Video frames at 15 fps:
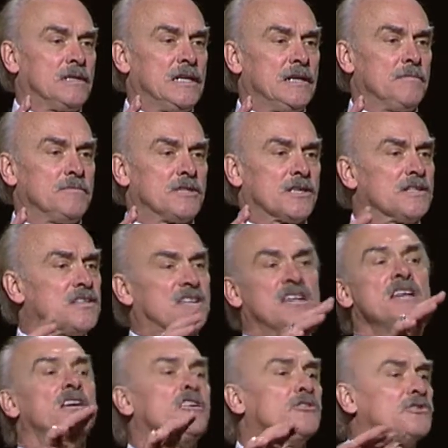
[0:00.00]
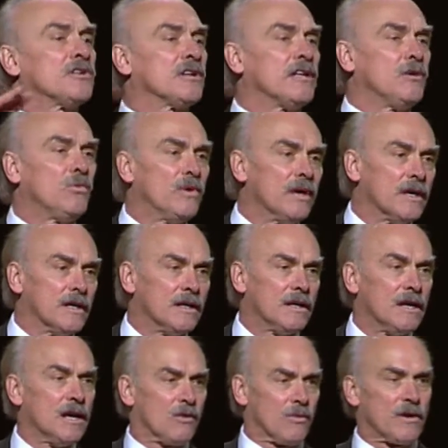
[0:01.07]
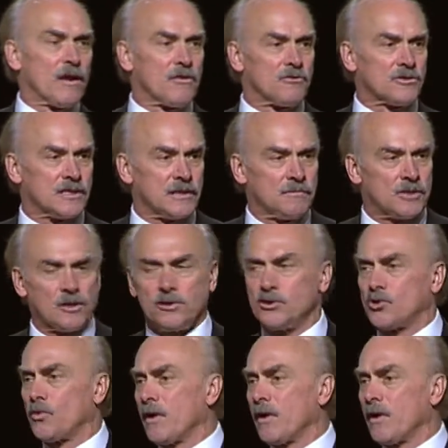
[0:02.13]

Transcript: teams continuously win when others seem to lose?